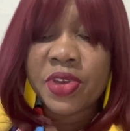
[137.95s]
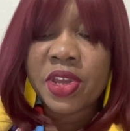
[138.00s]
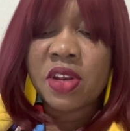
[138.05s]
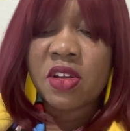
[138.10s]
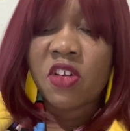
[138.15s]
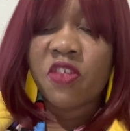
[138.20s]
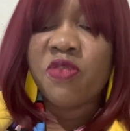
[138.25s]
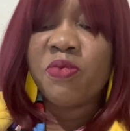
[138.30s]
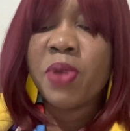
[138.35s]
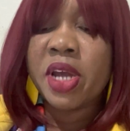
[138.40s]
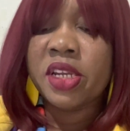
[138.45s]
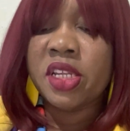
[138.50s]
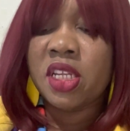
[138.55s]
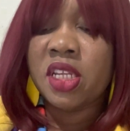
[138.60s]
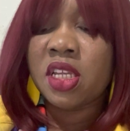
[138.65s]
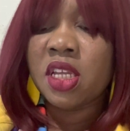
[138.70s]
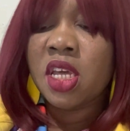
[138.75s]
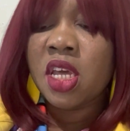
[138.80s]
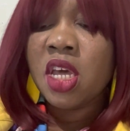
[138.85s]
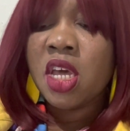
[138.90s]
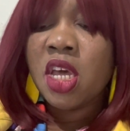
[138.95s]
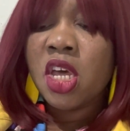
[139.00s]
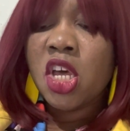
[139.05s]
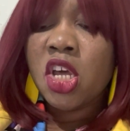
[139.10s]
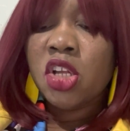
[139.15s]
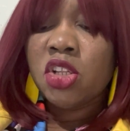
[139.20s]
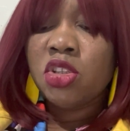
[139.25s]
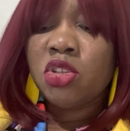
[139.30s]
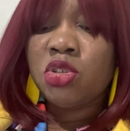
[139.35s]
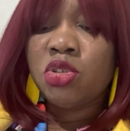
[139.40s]
enough money
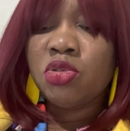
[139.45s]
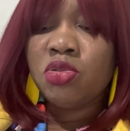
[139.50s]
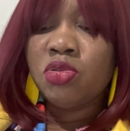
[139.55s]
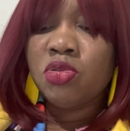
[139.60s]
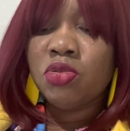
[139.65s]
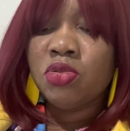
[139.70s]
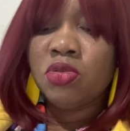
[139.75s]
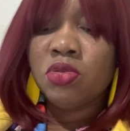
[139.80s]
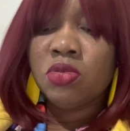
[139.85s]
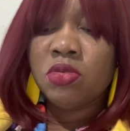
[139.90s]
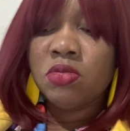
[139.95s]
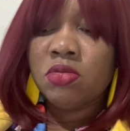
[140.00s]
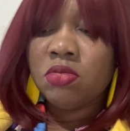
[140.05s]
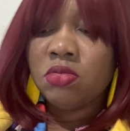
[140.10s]
to,